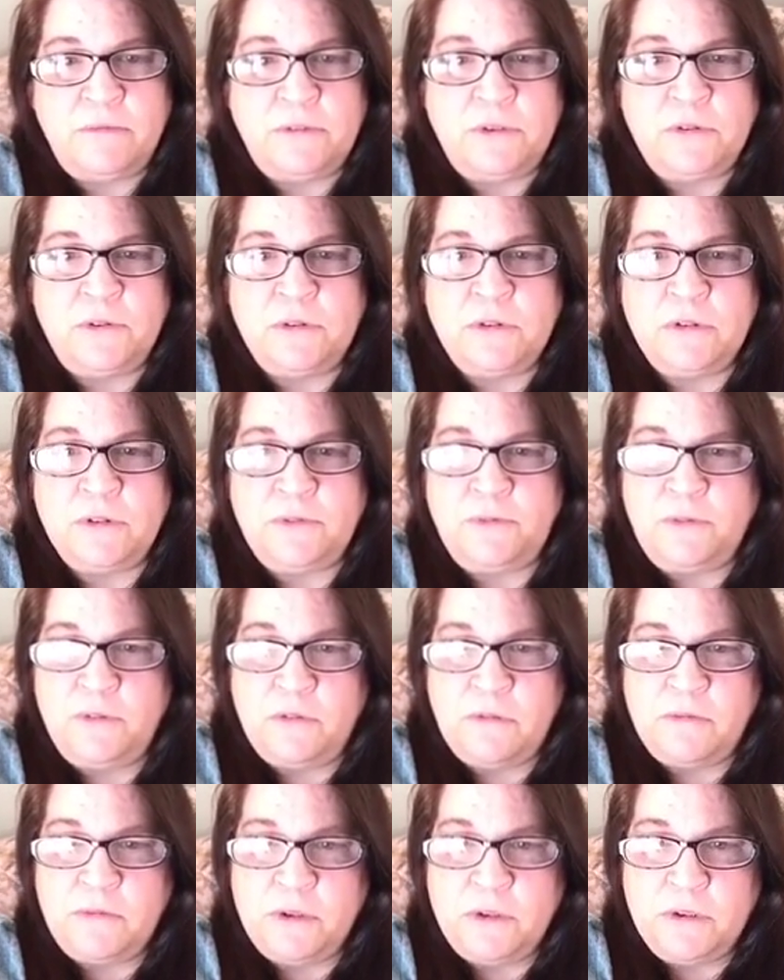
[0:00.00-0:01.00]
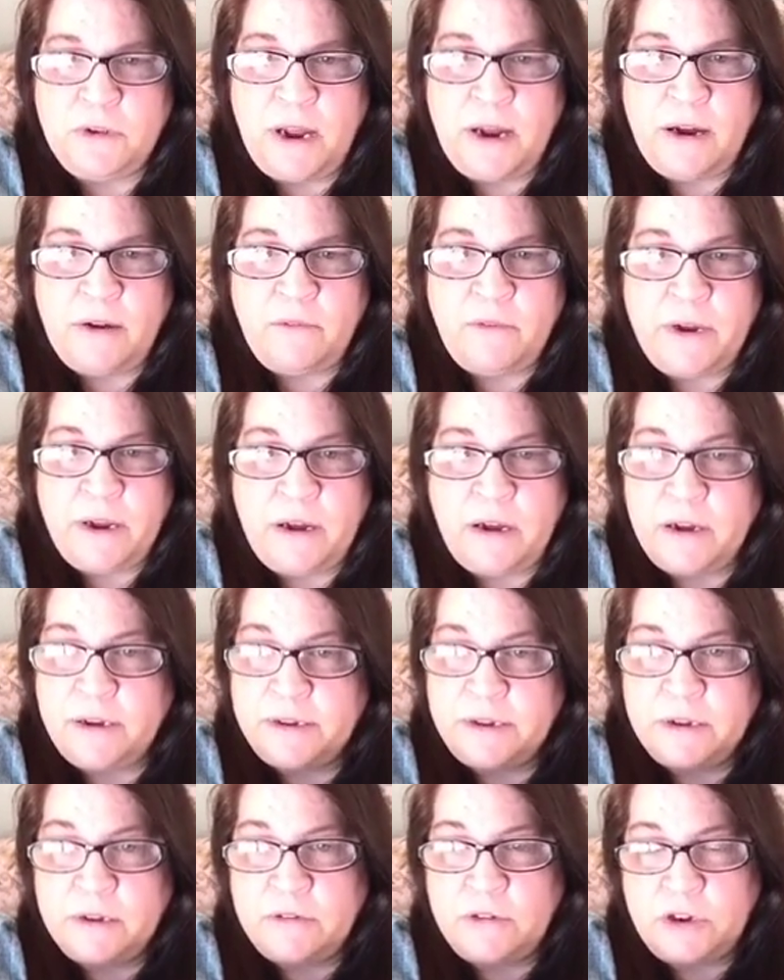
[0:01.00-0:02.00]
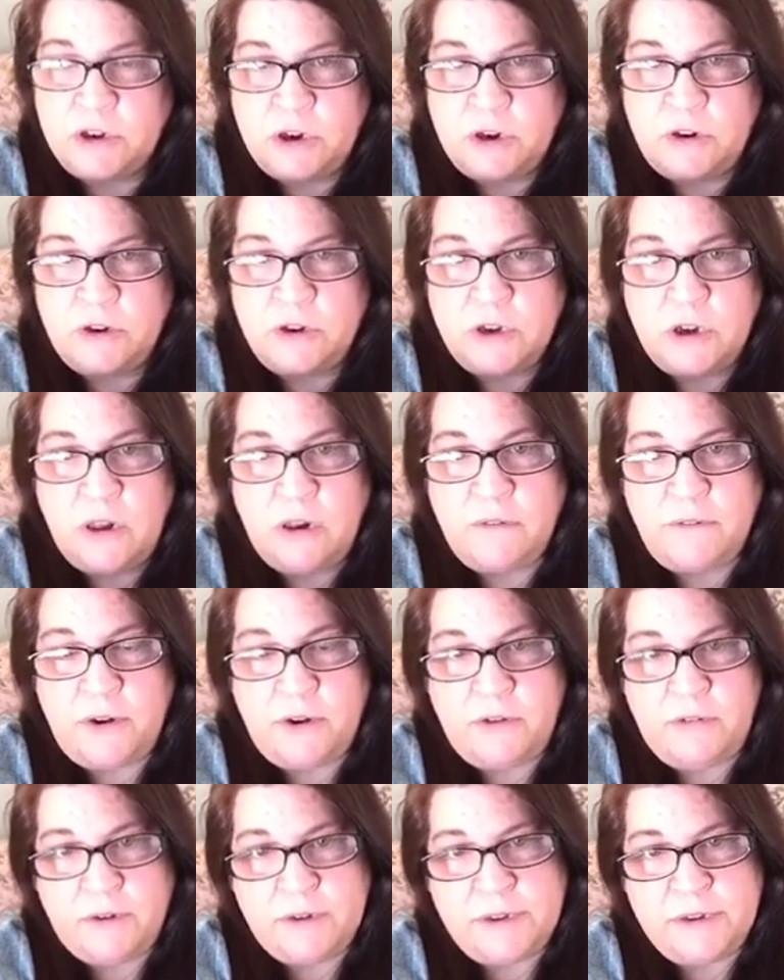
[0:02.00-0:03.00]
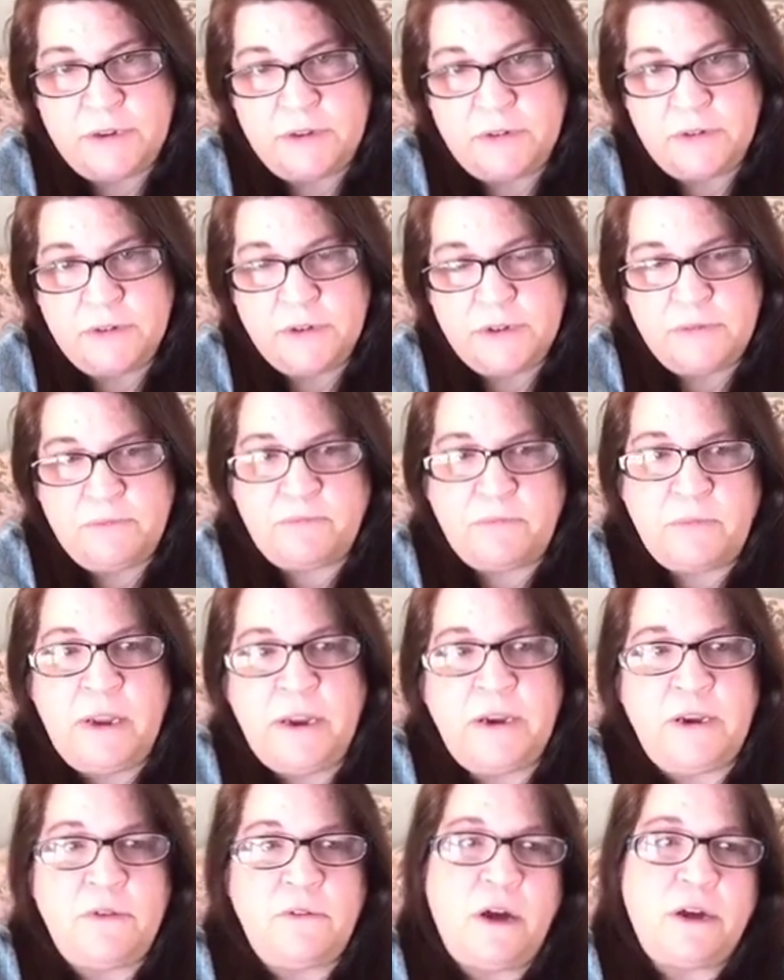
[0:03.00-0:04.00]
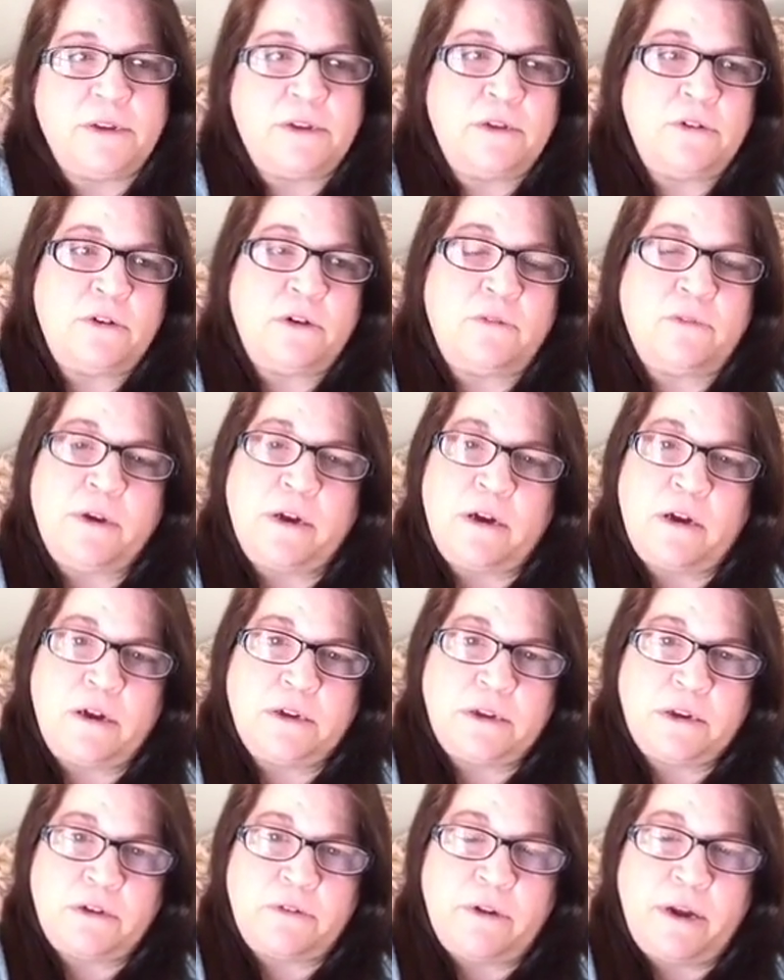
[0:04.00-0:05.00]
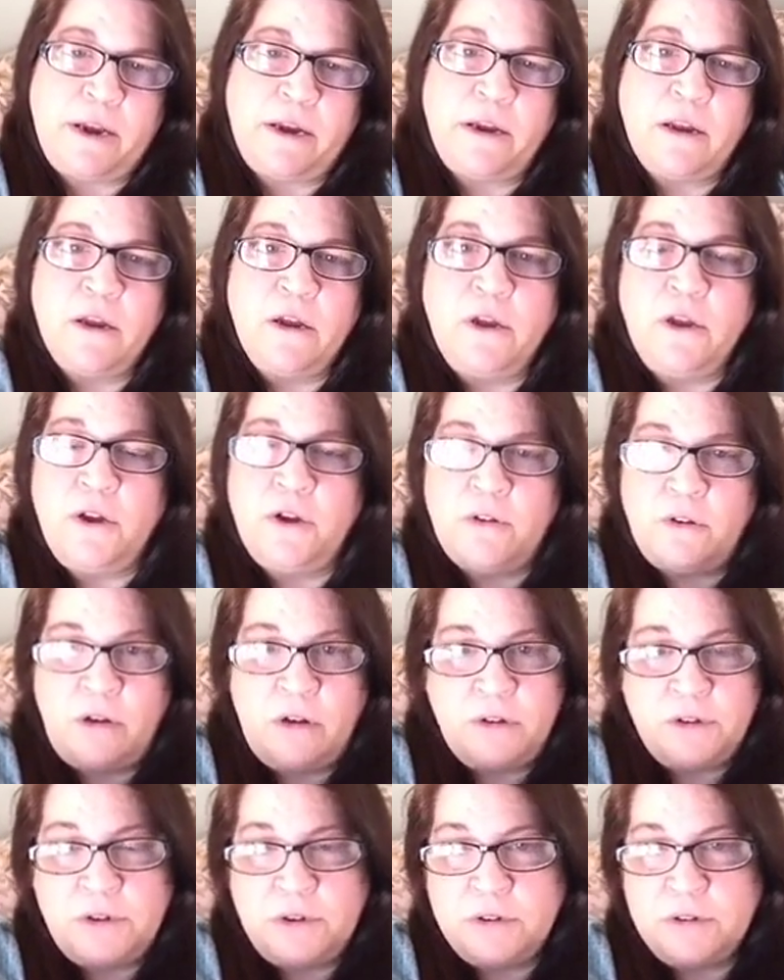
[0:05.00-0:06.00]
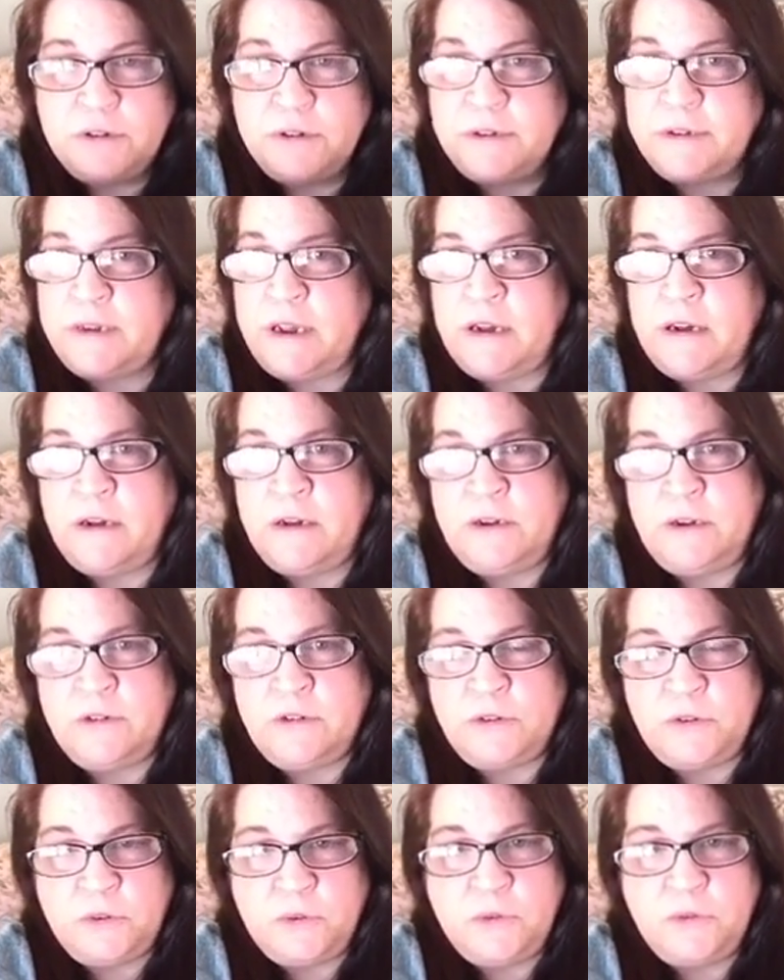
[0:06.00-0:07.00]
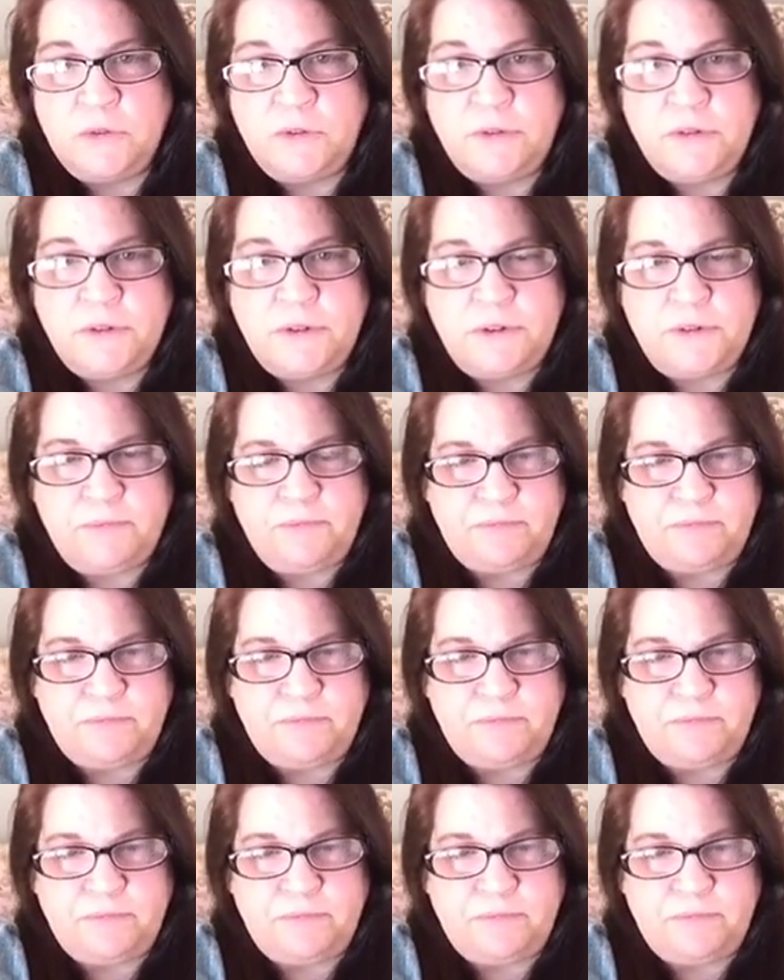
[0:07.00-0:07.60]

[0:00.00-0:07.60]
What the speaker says: During the full moon, we also charge all of our crystals, and you also can reconsecrate your altars, your tools.